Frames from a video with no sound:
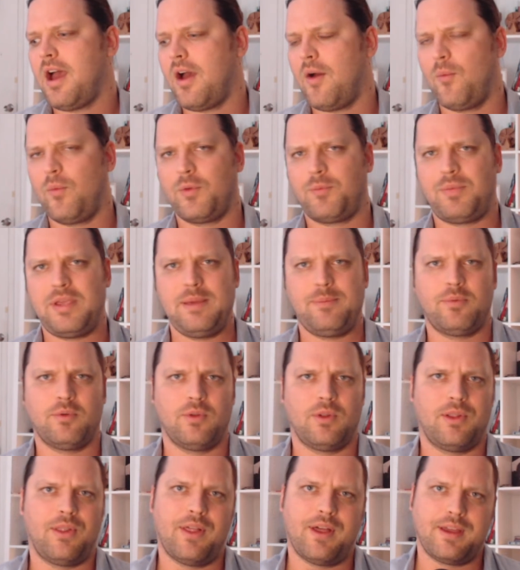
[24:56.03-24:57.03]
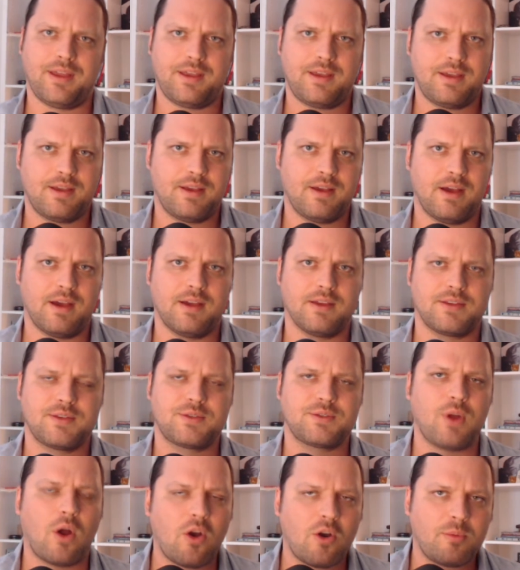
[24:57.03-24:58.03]
with people like
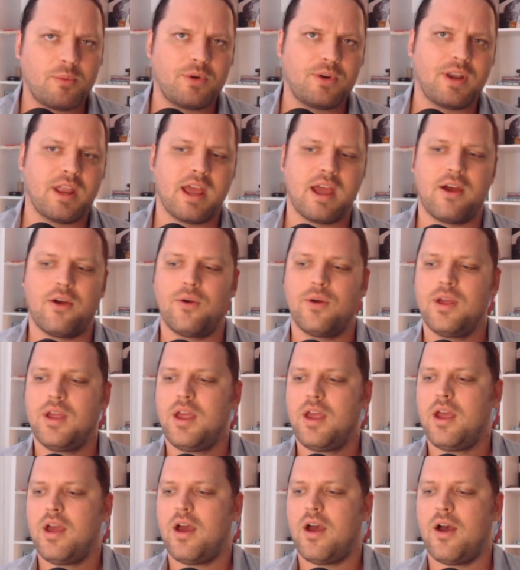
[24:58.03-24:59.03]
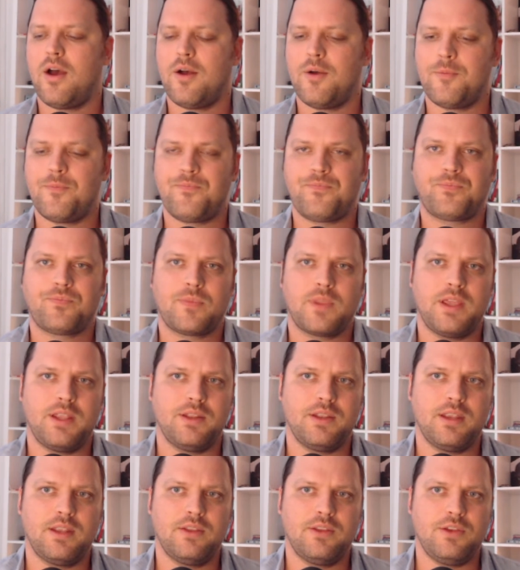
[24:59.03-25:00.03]
Starmer now
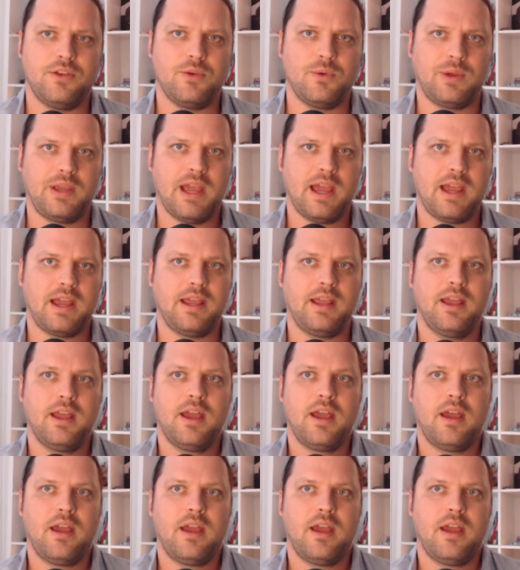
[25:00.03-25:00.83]
in the UK.